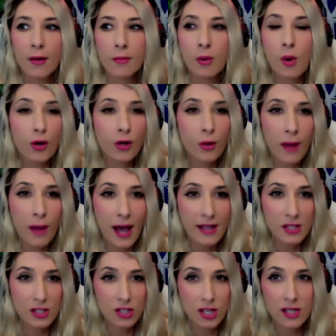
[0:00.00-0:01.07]
portal
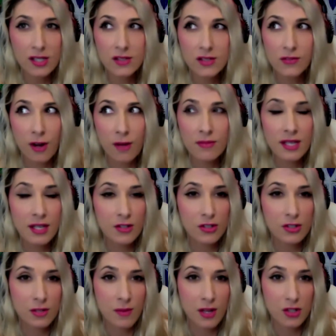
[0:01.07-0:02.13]
passages from the
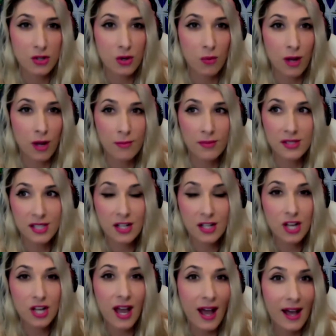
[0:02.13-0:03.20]
interdimensional realms, such
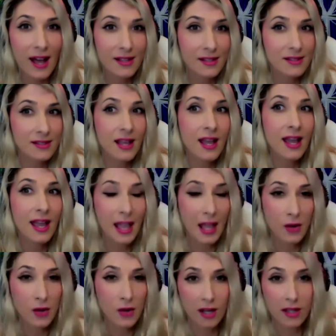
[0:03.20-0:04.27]
as
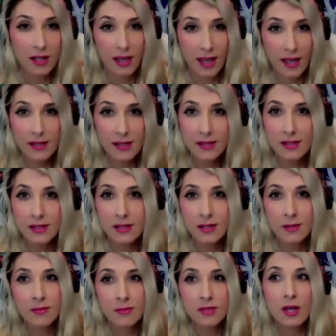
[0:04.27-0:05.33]
Anunnaki gate
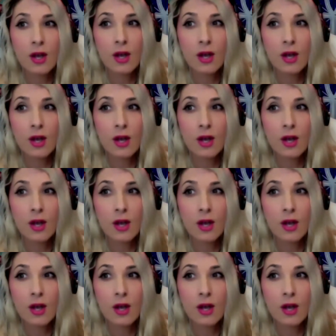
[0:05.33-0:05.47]
systems,